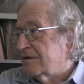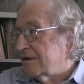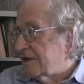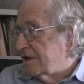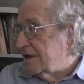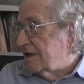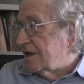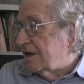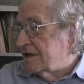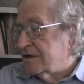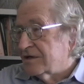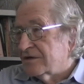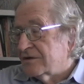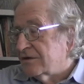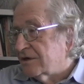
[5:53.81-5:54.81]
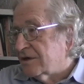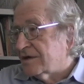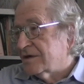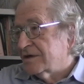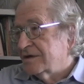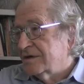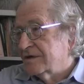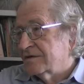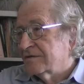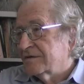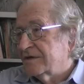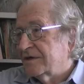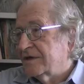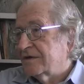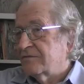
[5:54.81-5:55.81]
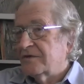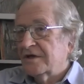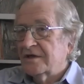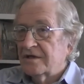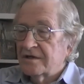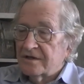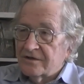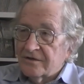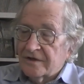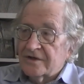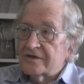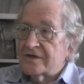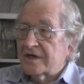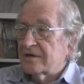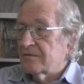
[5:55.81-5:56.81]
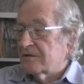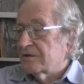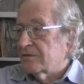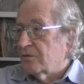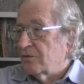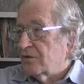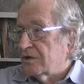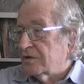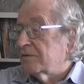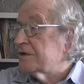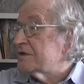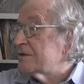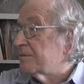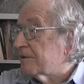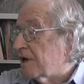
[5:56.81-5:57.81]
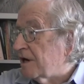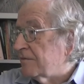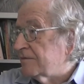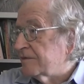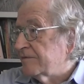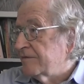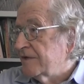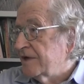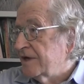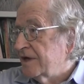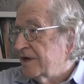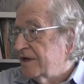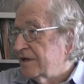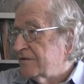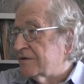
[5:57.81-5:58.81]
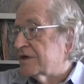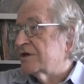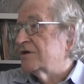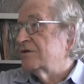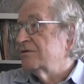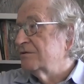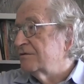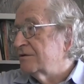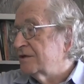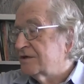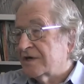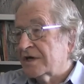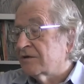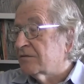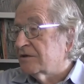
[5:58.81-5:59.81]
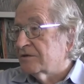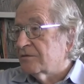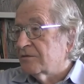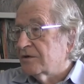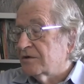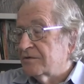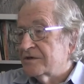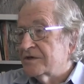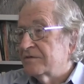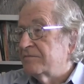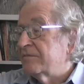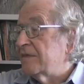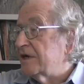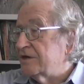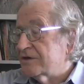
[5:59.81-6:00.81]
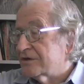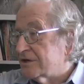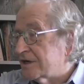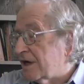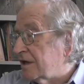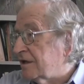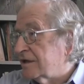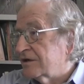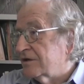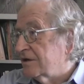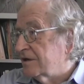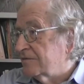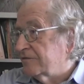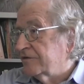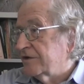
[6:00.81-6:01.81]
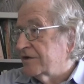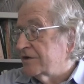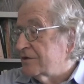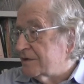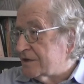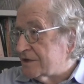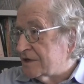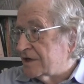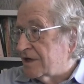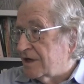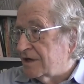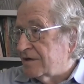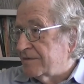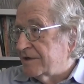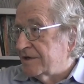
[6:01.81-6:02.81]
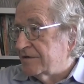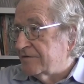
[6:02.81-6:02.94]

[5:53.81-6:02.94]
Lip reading: They had to go north. Well, during the Second World War, it wasn't a problem. The Second World War was a major shot in the arm for the U.S. economy.